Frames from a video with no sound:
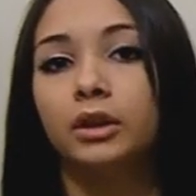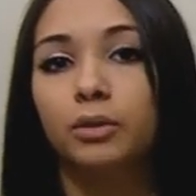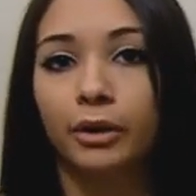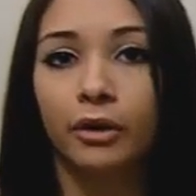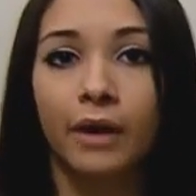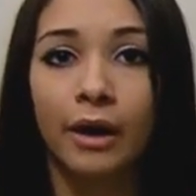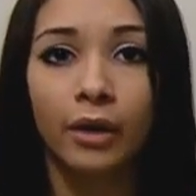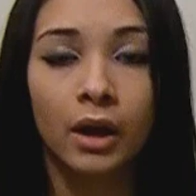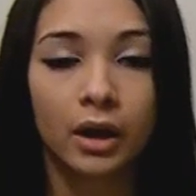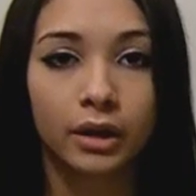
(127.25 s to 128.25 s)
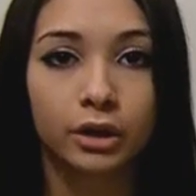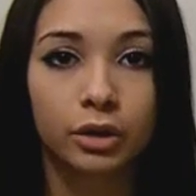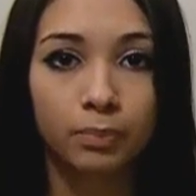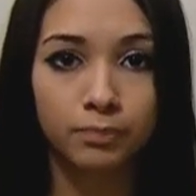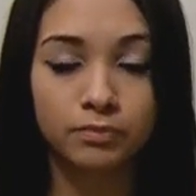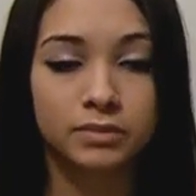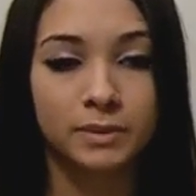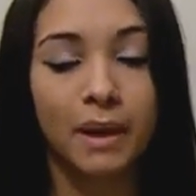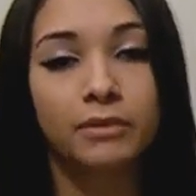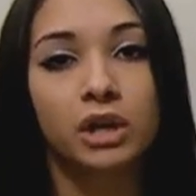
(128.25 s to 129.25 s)
You bring her out, you
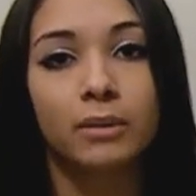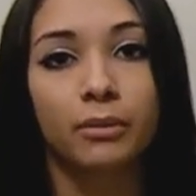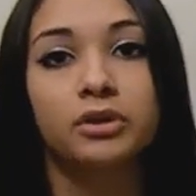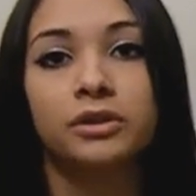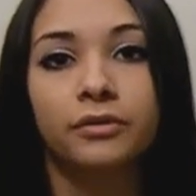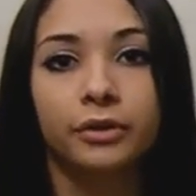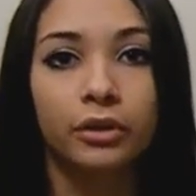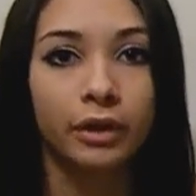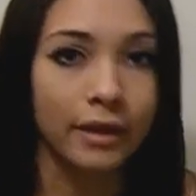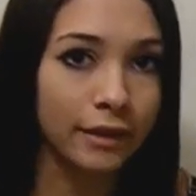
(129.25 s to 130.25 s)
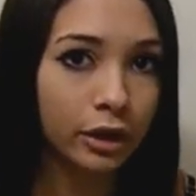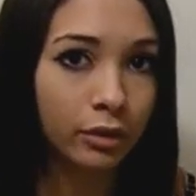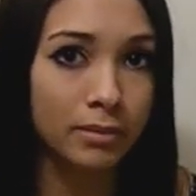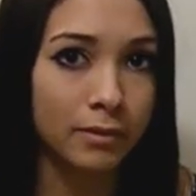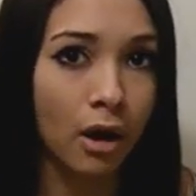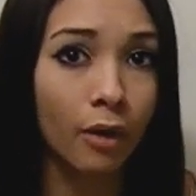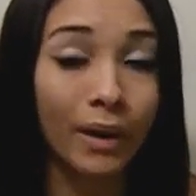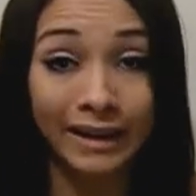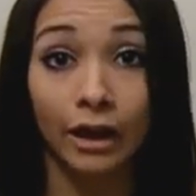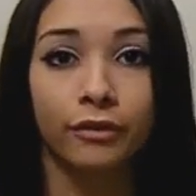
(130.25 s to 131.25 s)
spam Shine Balls on the field, and then you
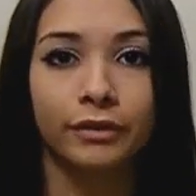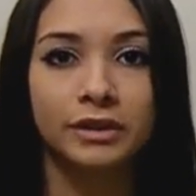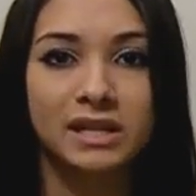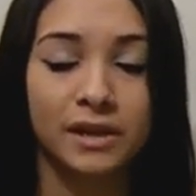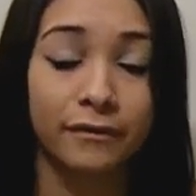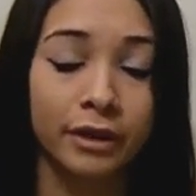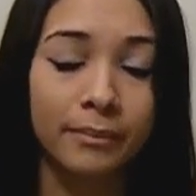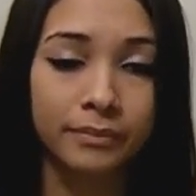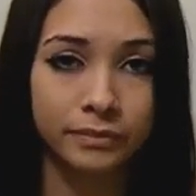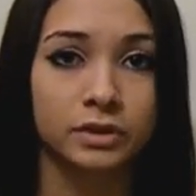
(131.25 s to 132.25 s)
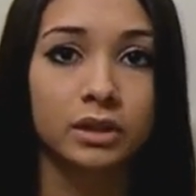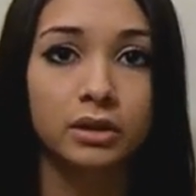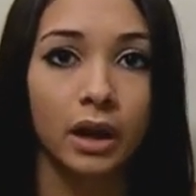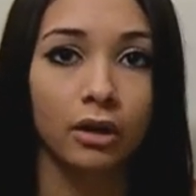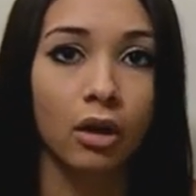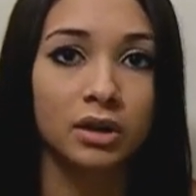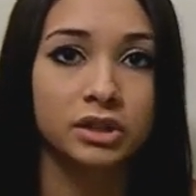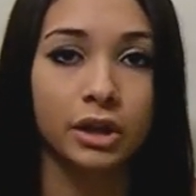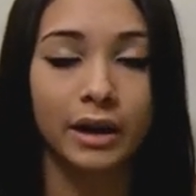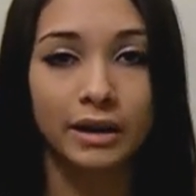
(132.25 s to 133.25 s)
White Elephant to get them to get
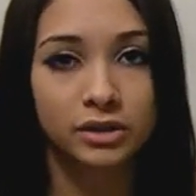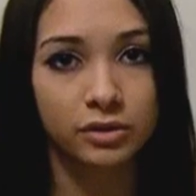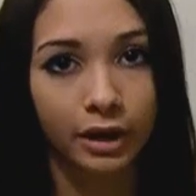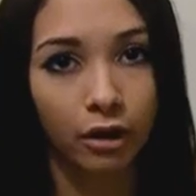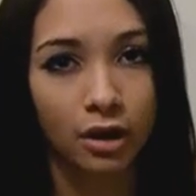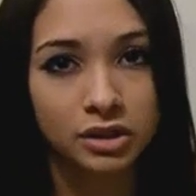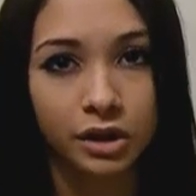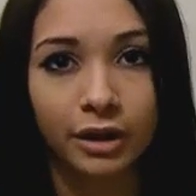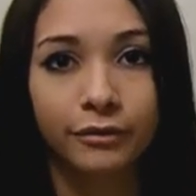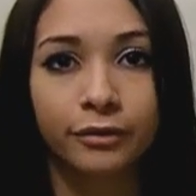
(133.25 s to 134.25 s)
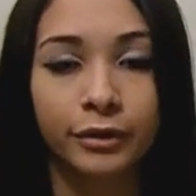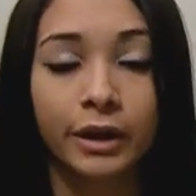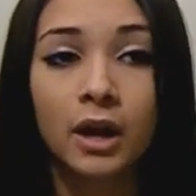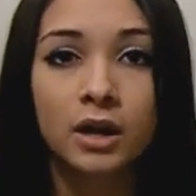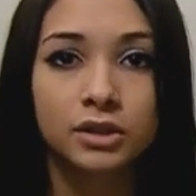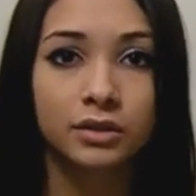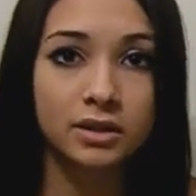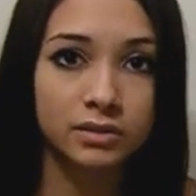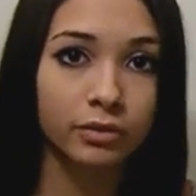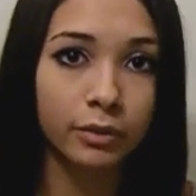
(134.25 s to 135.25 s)
cards to your hand, so you get cards to your hand for free. So
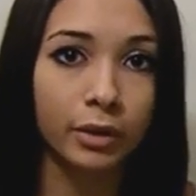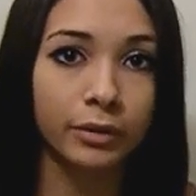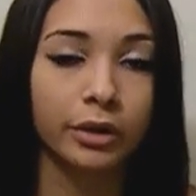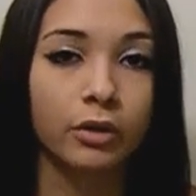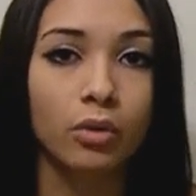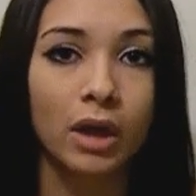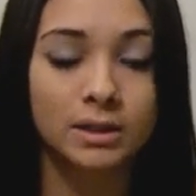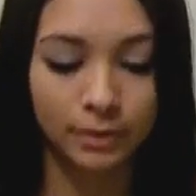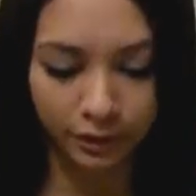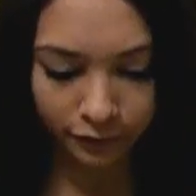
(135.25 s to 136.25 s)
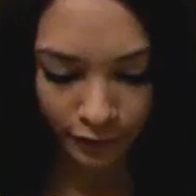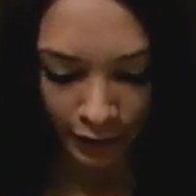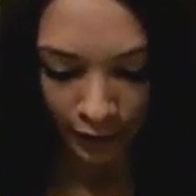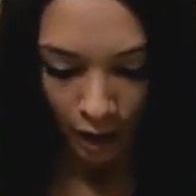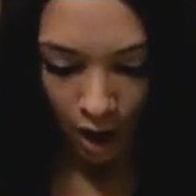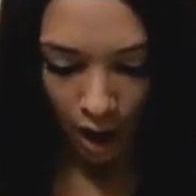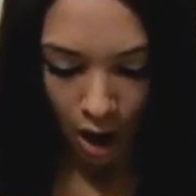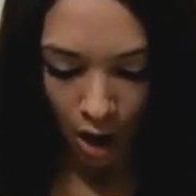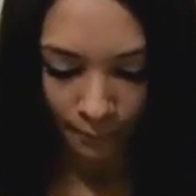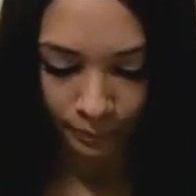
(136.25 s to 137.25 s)
that's one really cool aspect of the deck.
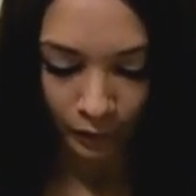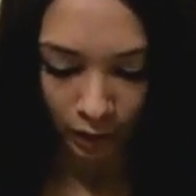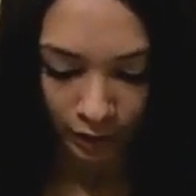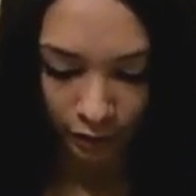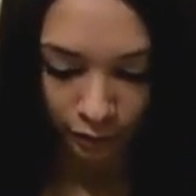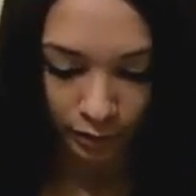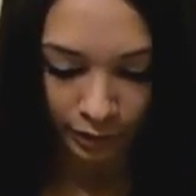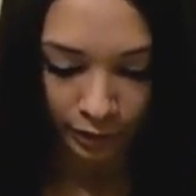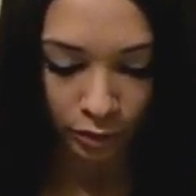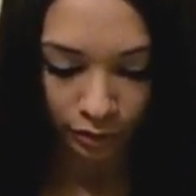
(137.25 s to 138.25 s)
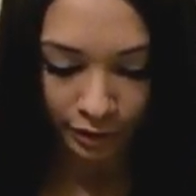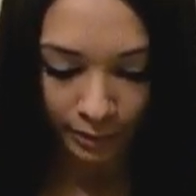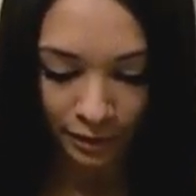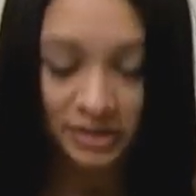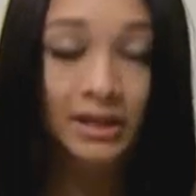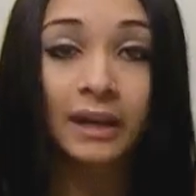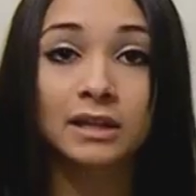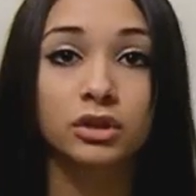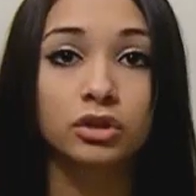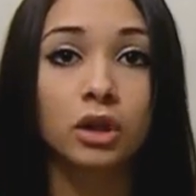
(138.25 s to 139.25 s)
Another really cool thing about this
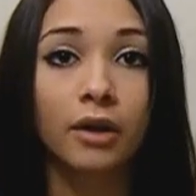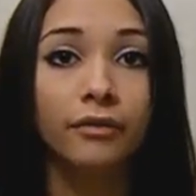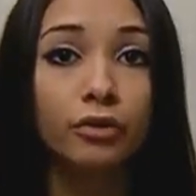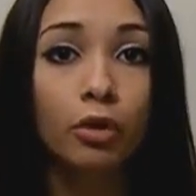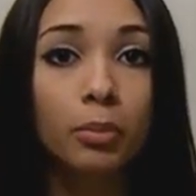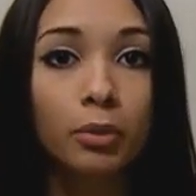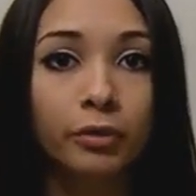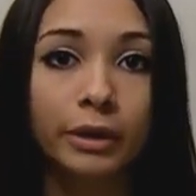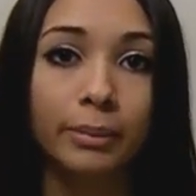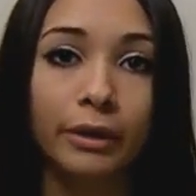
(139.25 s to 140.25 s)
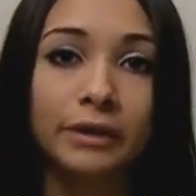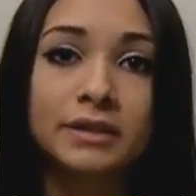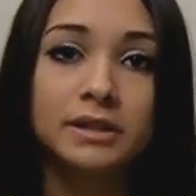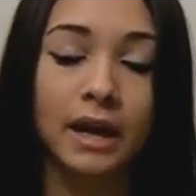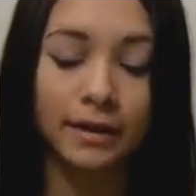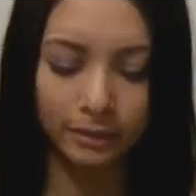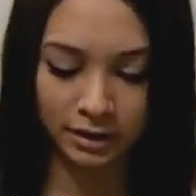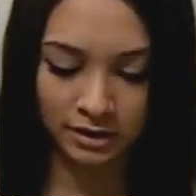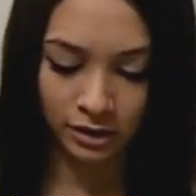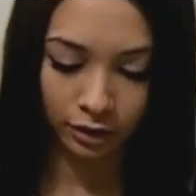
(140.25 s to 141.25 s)
deck is there's a lot of notable reprints,
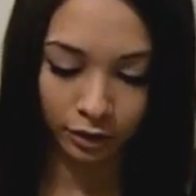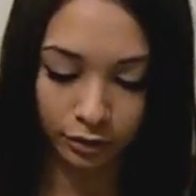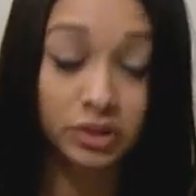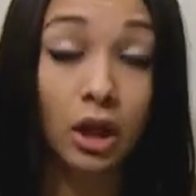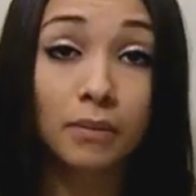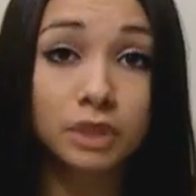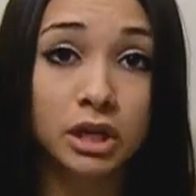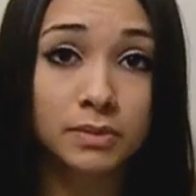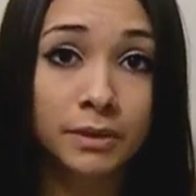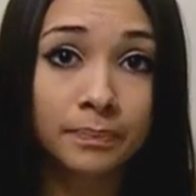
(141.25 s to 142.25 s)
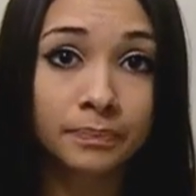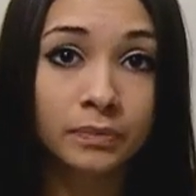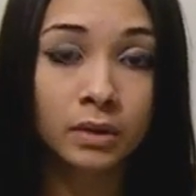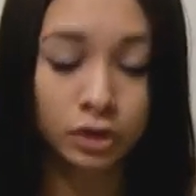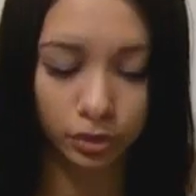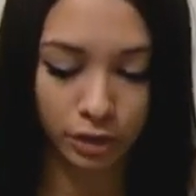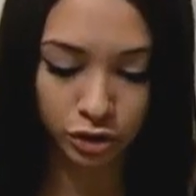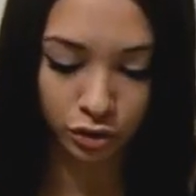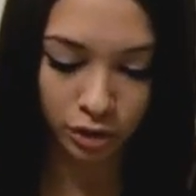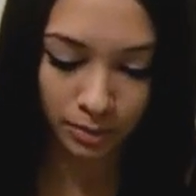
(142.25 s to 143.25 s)
and these include Solemn Judgment,
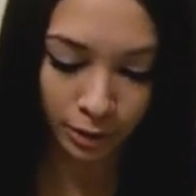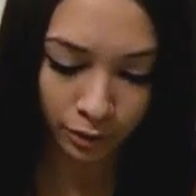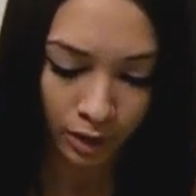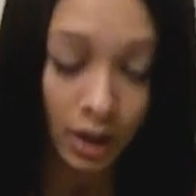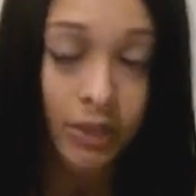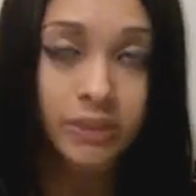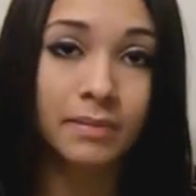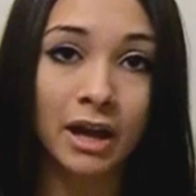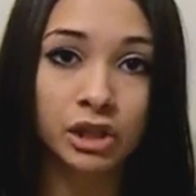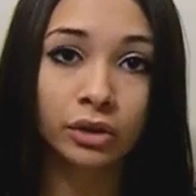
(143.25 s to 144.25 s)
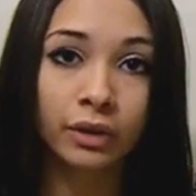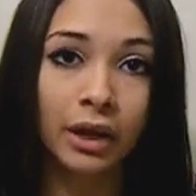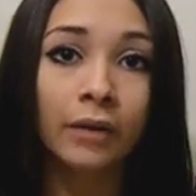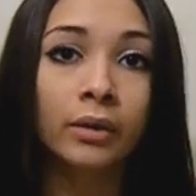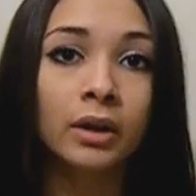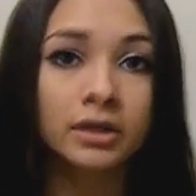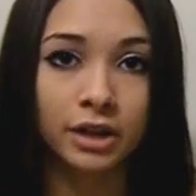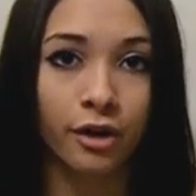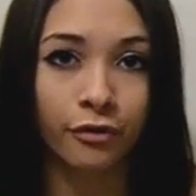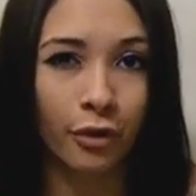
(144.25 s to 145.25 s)
Torrential Tribute, Smashing Ground,
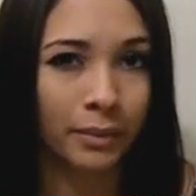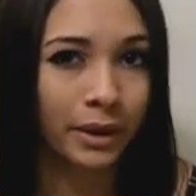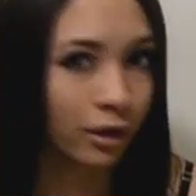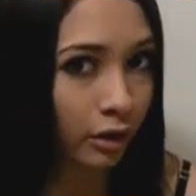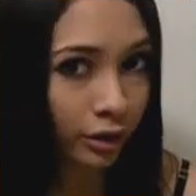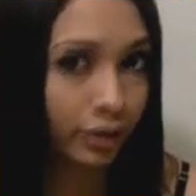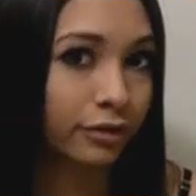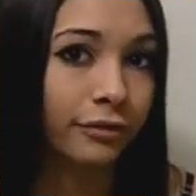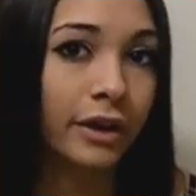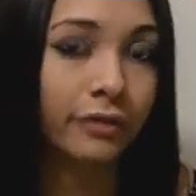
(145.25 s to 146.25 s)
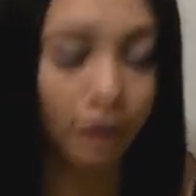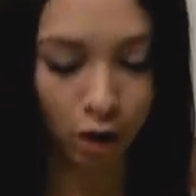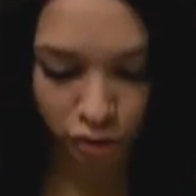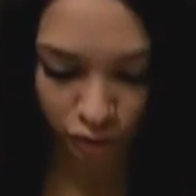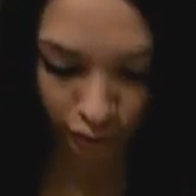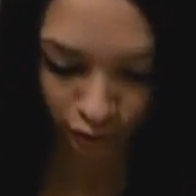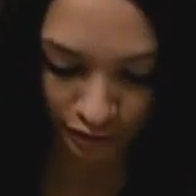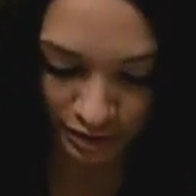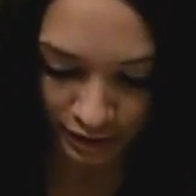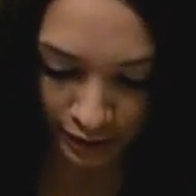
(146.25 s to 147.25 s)
Terraforming, your favorite Archwood,
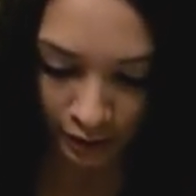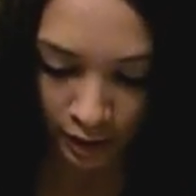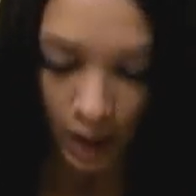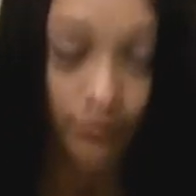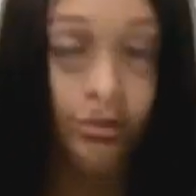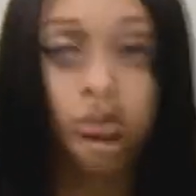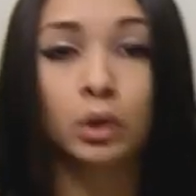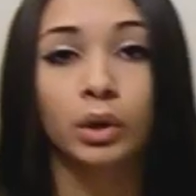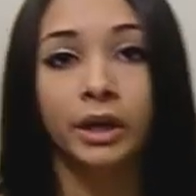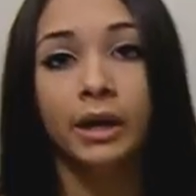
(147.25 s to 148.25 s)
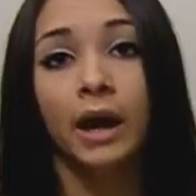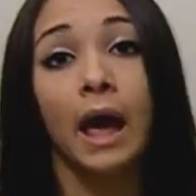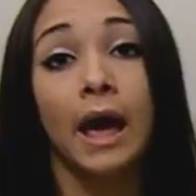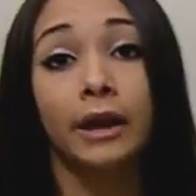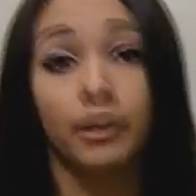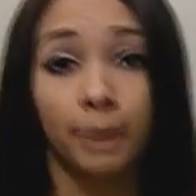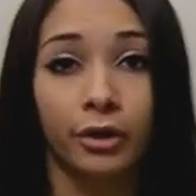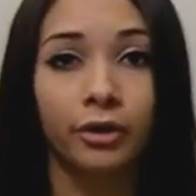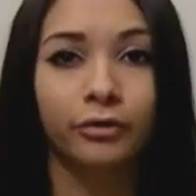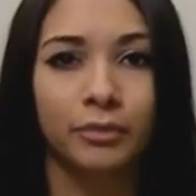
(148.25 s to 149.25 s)
Cristia, Victoria, and
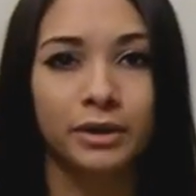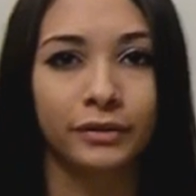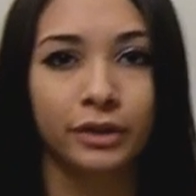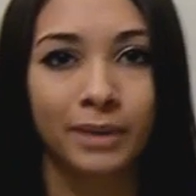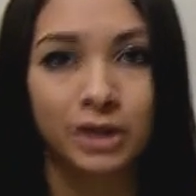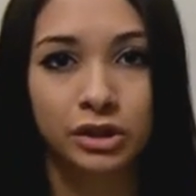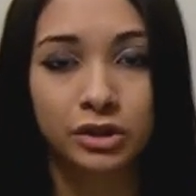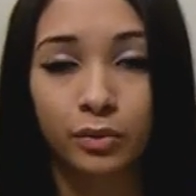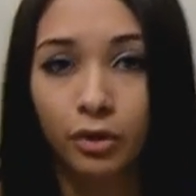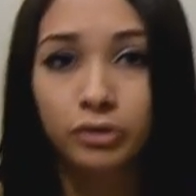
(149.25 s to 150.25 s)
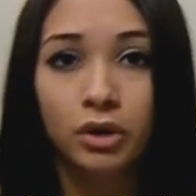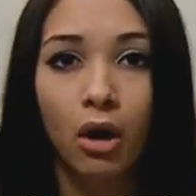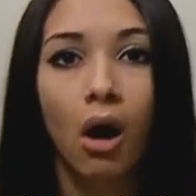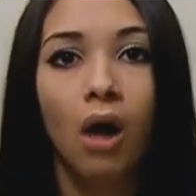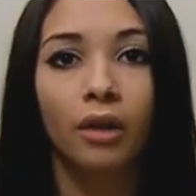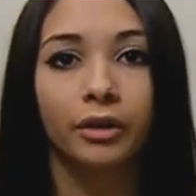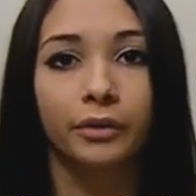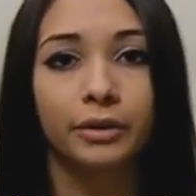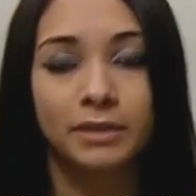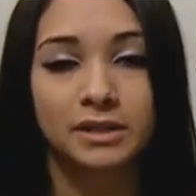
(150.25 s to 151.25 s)
Burial from a Different Dimension. So those all
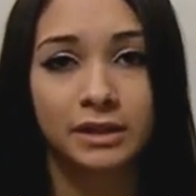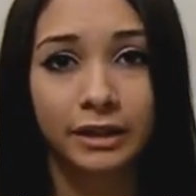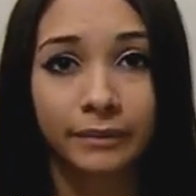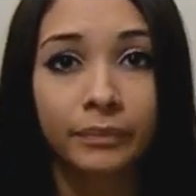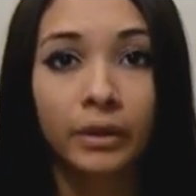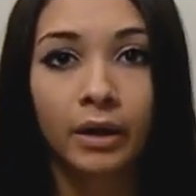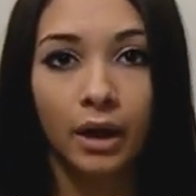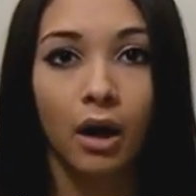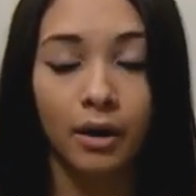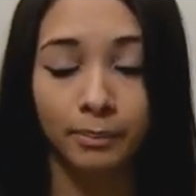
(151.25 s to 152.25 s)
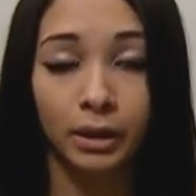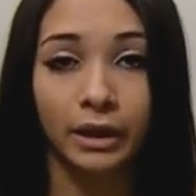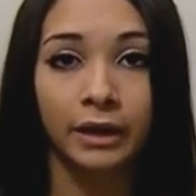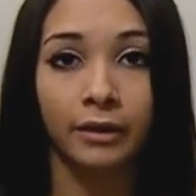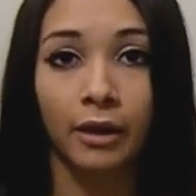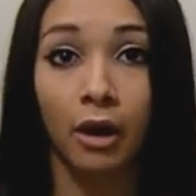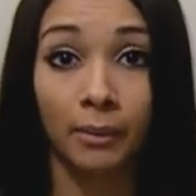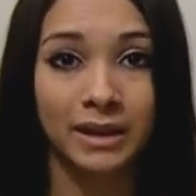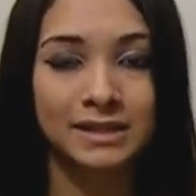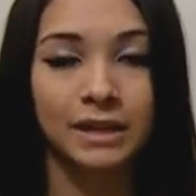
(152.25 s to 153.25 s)
are going to be played
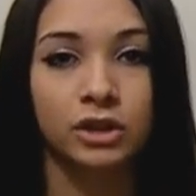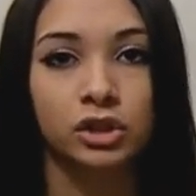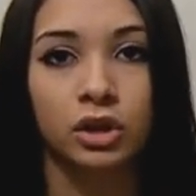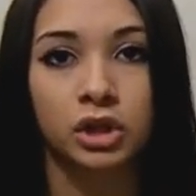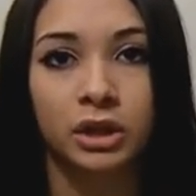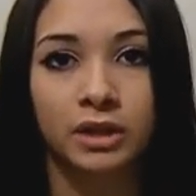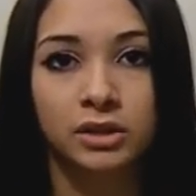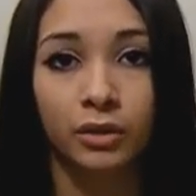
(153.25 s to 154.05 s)
inside the structure deck.